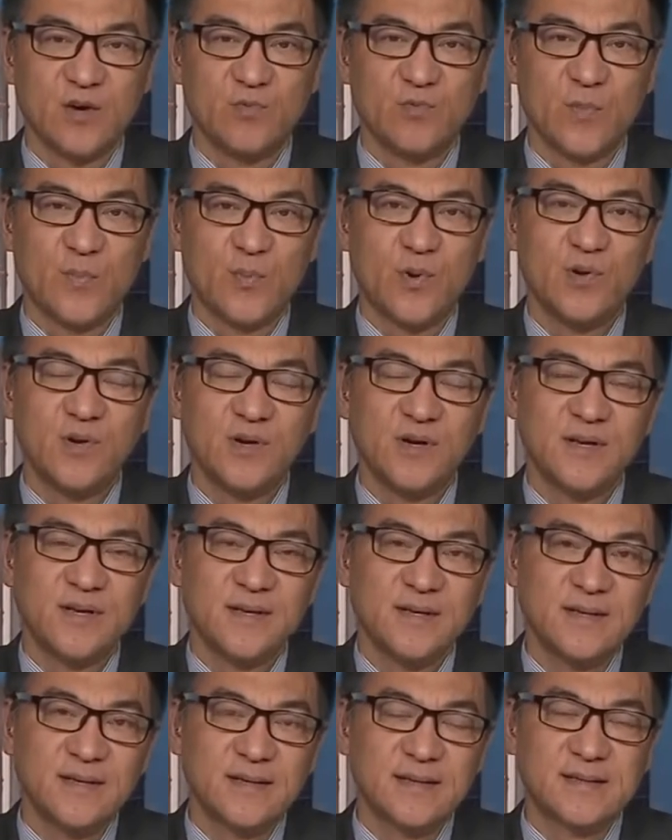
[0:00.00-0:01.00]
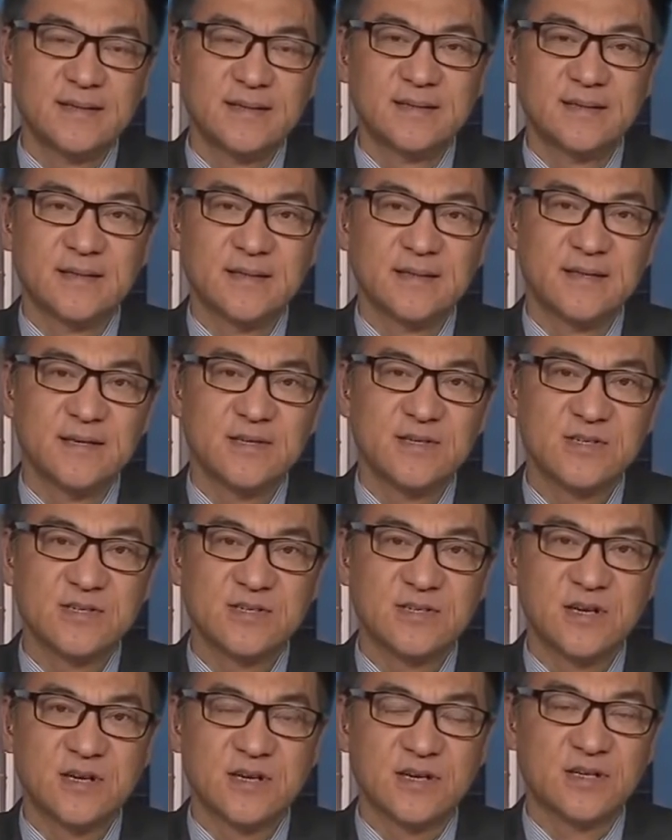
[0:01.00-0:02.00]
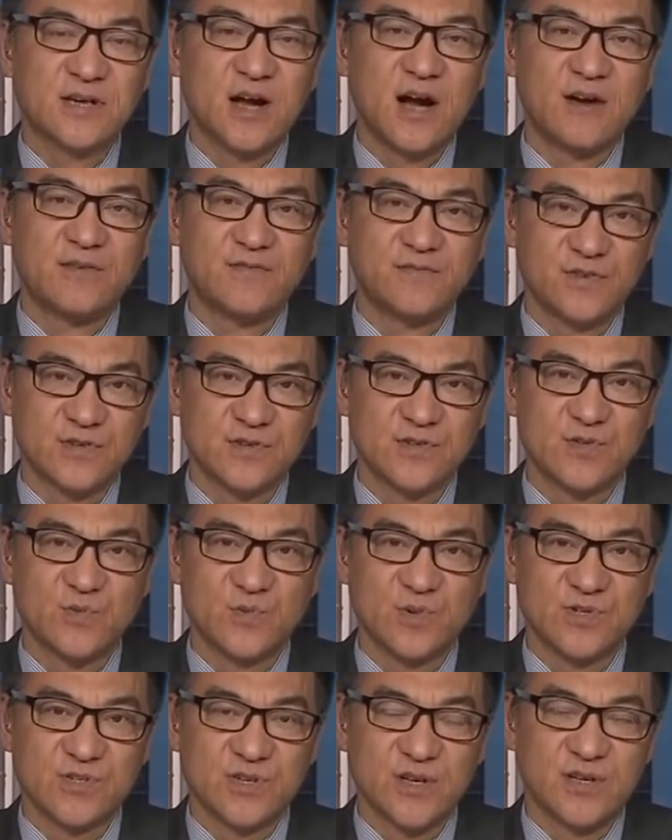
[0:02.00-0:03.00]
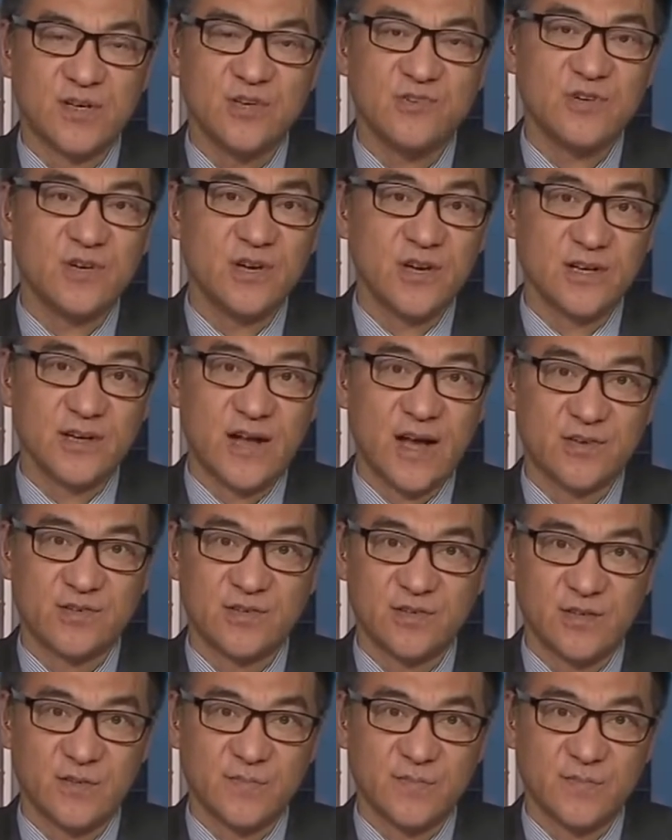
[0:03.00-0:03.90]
Reportedly, this conference was initiated actually